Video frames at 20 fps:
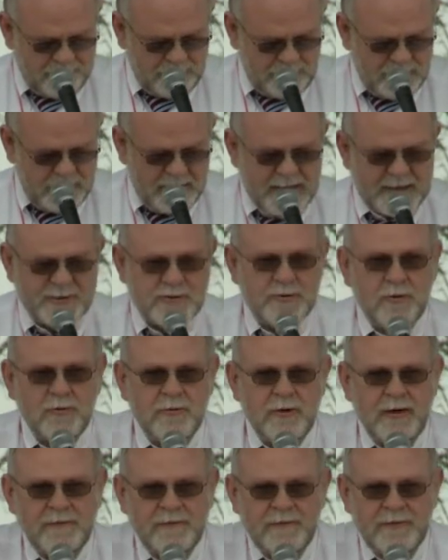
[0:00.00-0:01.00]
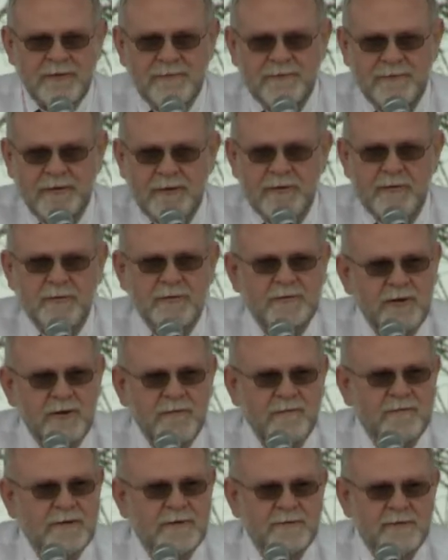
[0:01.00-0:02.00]
The natural right to defend
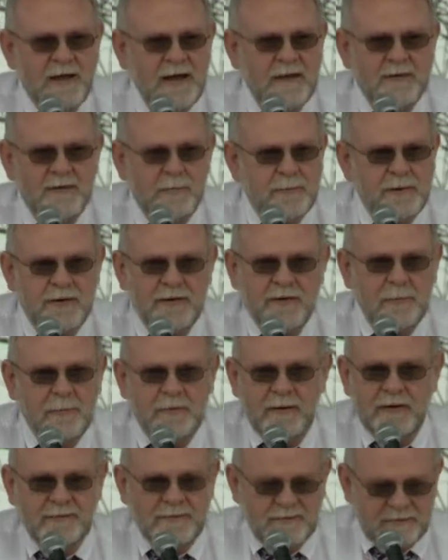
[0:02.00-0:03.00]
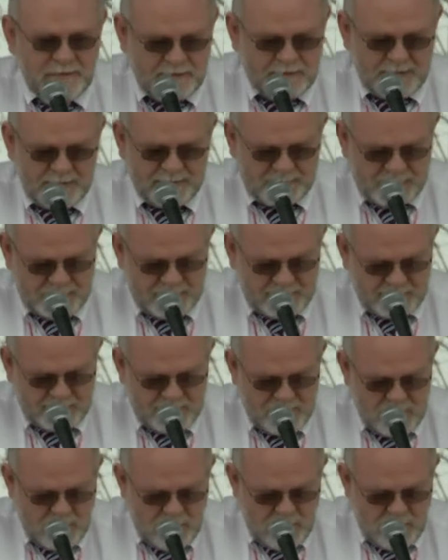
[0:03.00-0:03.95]
yourself does not depend upon statistics